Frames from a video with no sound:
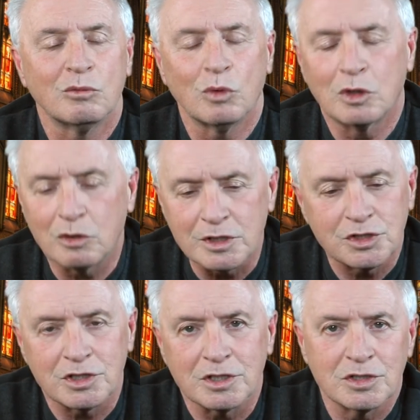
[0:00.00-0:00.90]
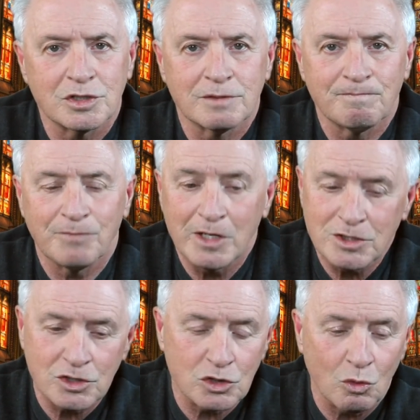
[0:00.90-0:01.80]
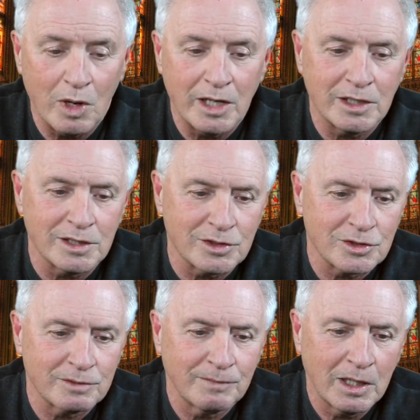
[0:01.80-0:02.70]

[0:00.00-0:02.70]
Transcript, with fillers: We're Christians. That's just the way it is.